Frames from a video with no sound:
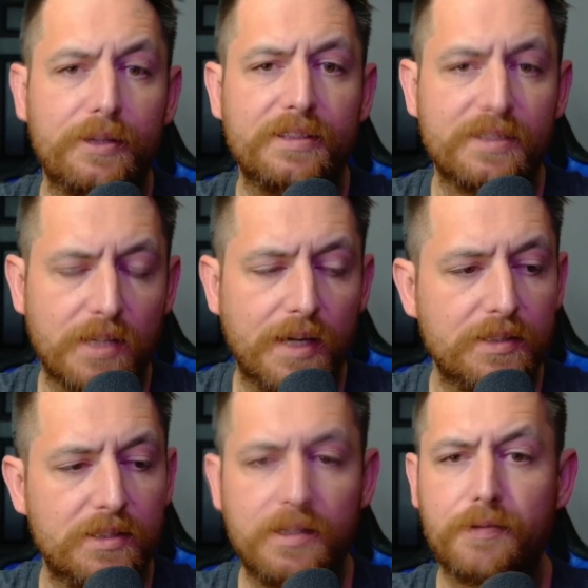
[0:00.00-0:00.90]

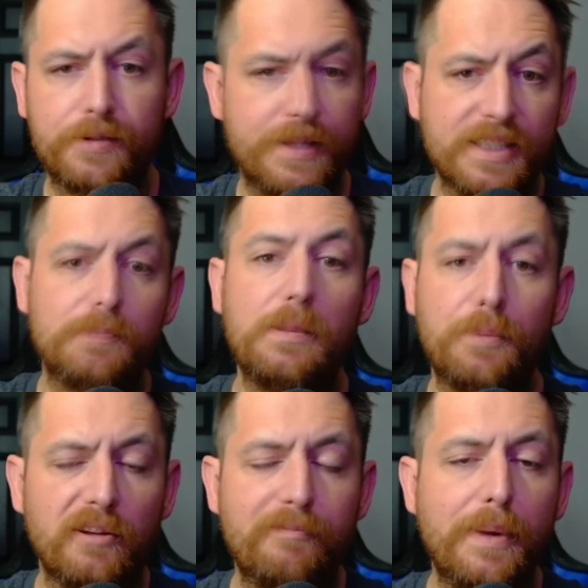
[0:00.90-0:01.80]
designs and other things
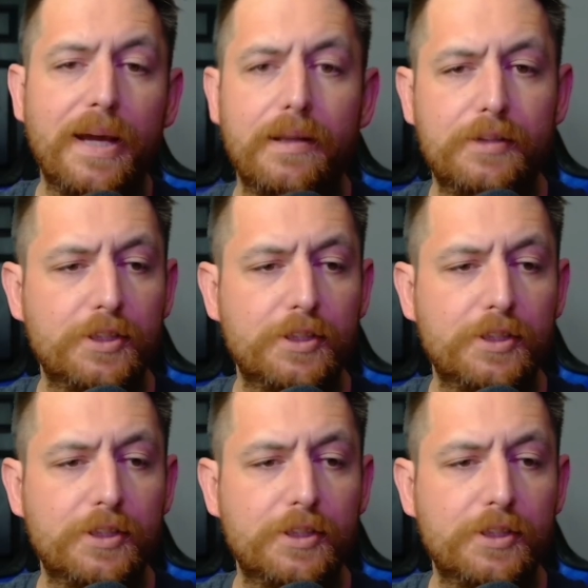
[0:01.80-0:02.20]
people have made.